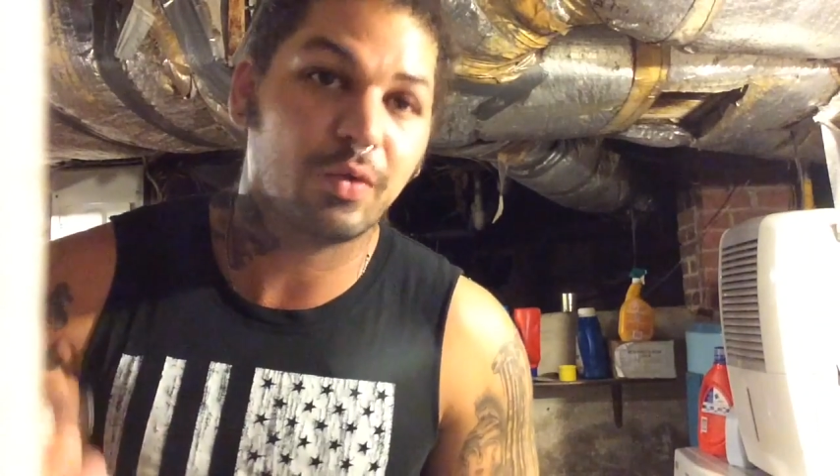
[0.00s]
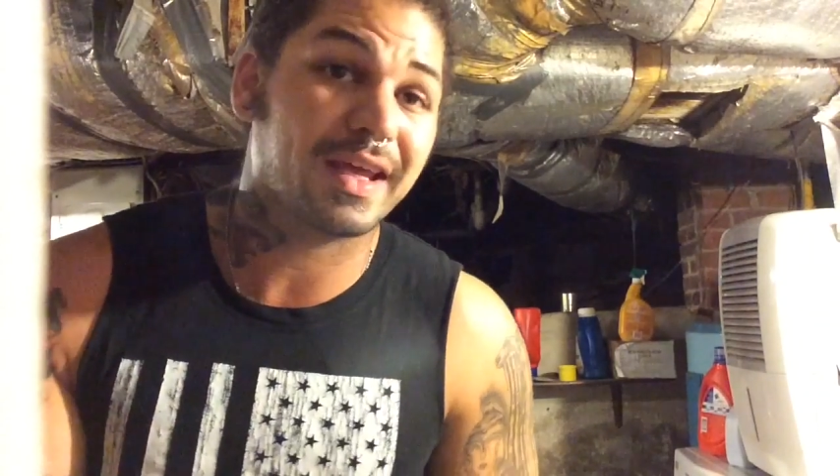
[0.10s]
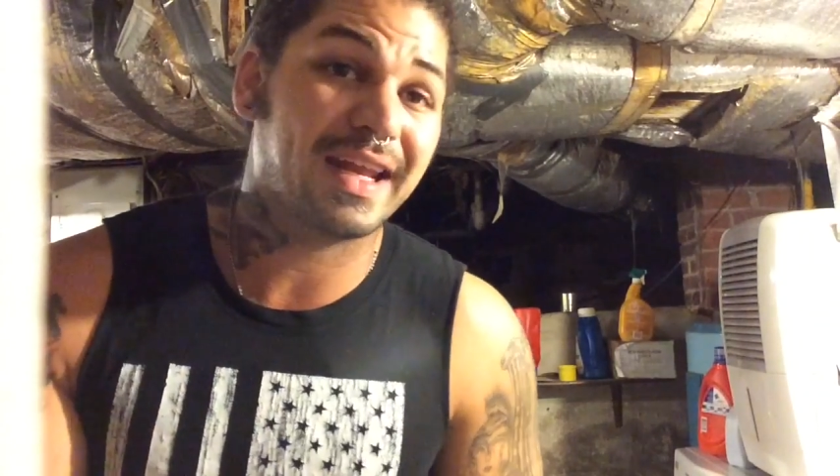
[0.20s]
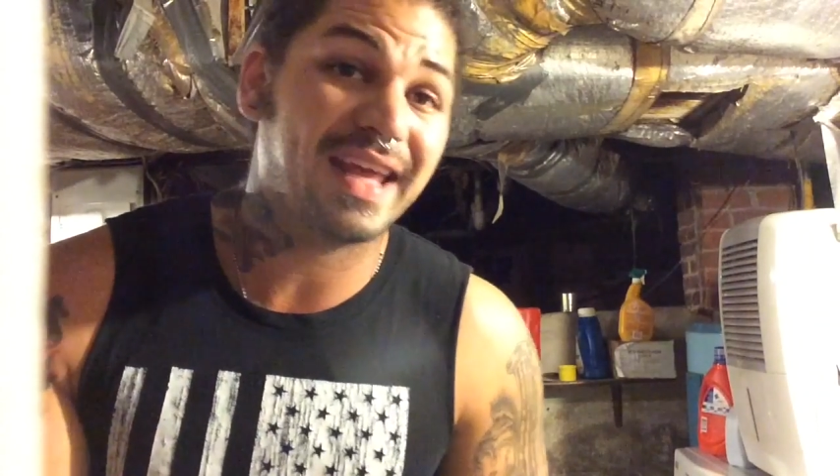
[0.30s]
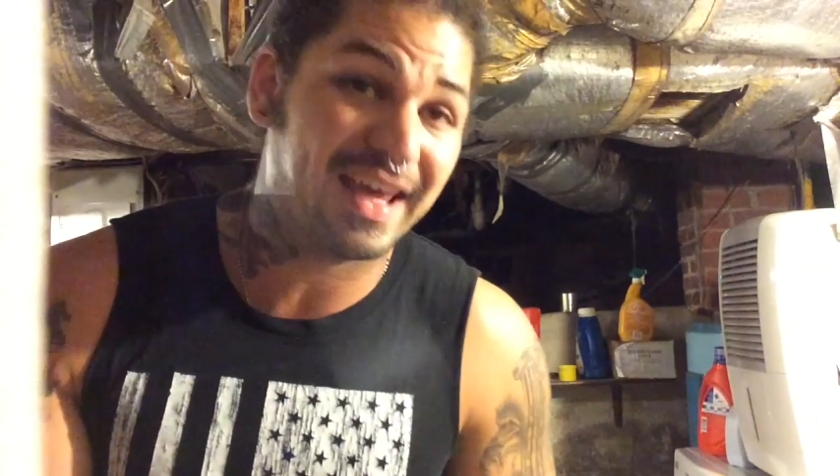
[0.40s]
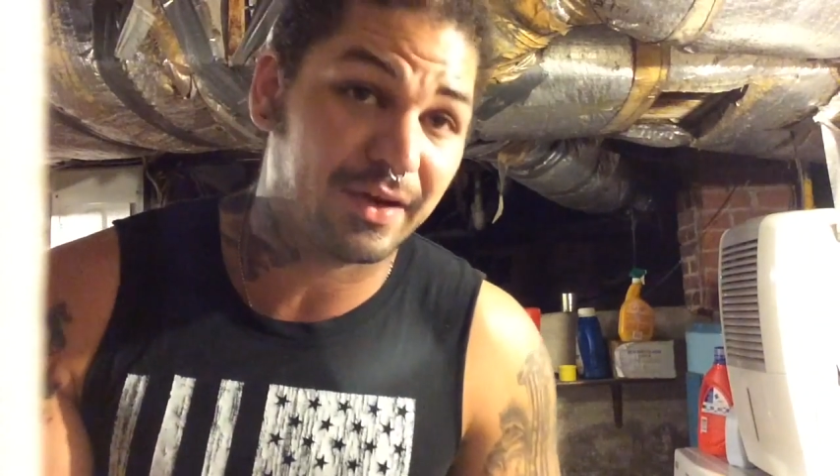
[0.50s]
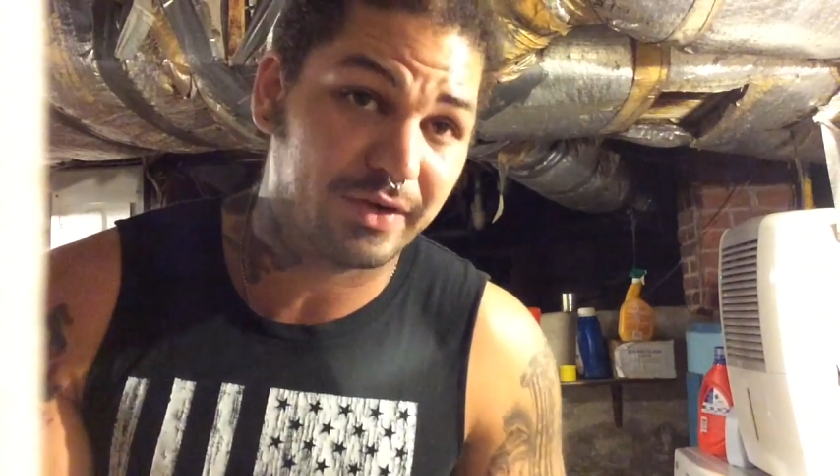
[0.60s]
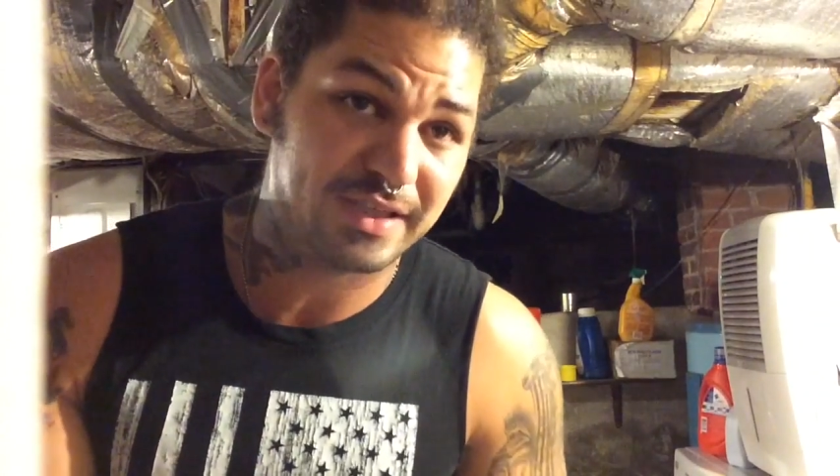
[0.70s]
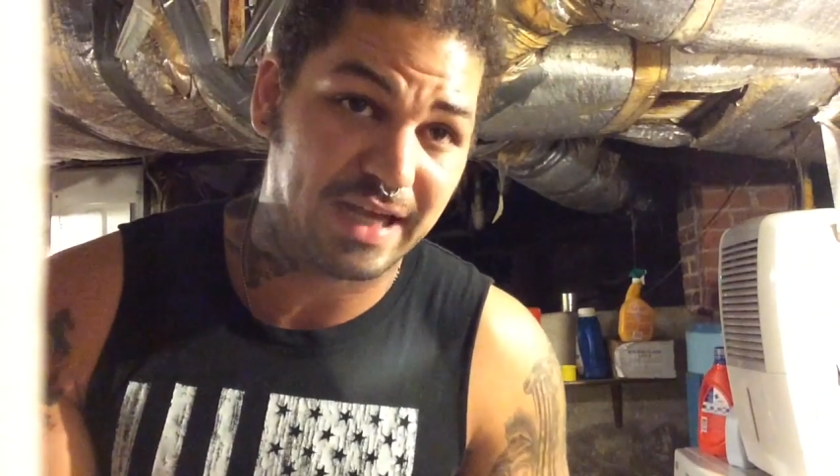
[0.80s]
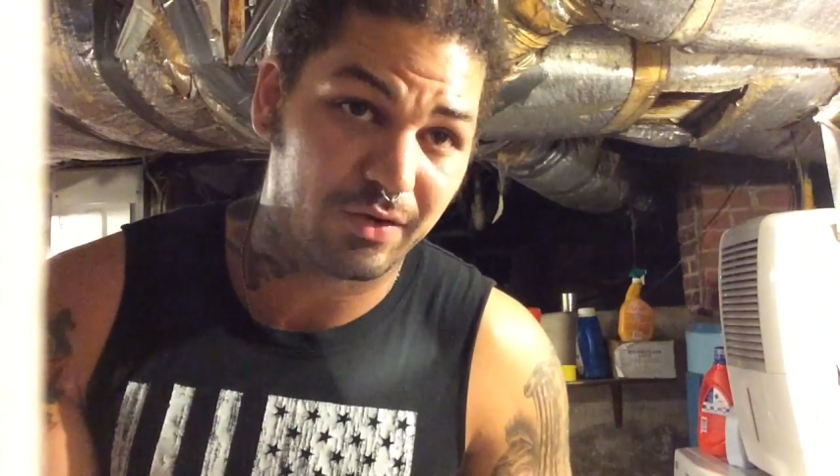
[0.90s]
You want to get a
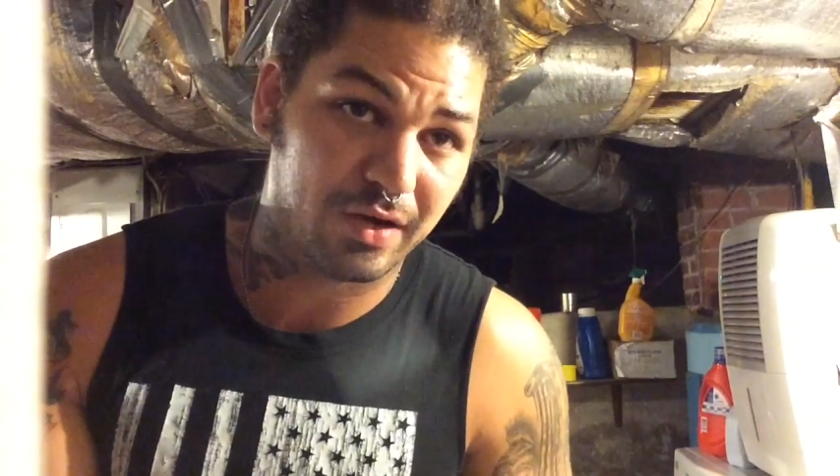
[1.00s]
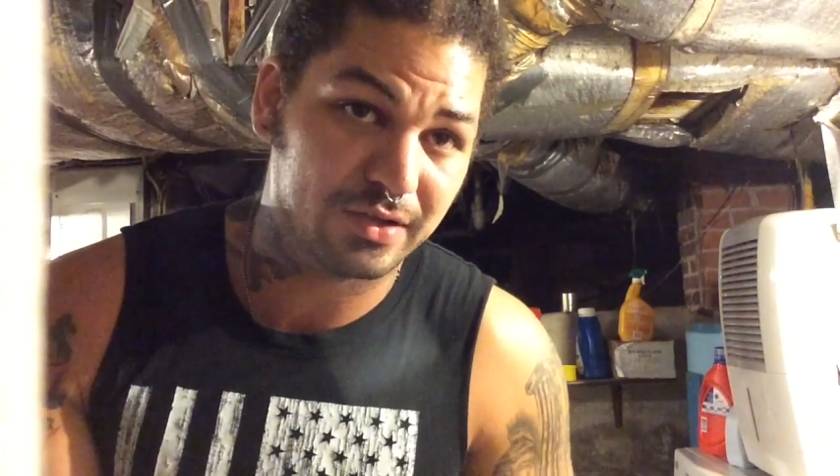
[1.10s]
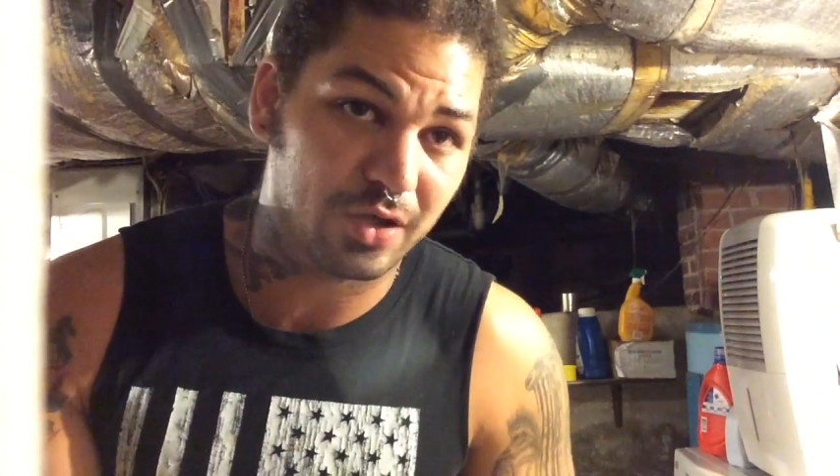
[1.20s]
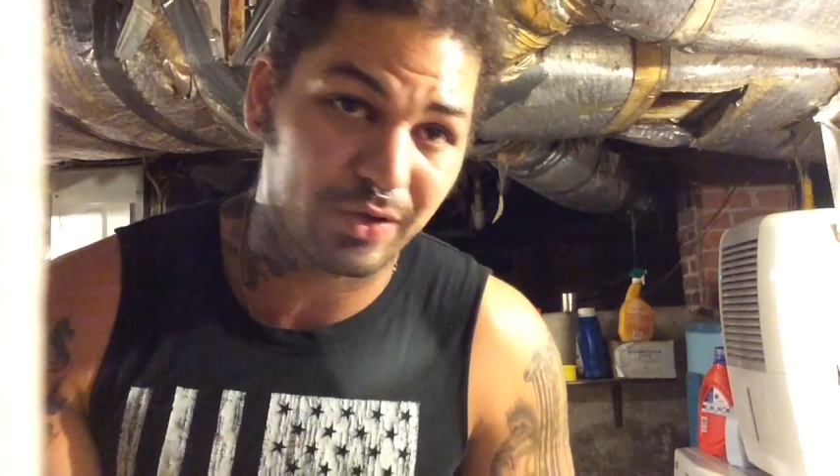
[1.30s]
hickory dowel rod.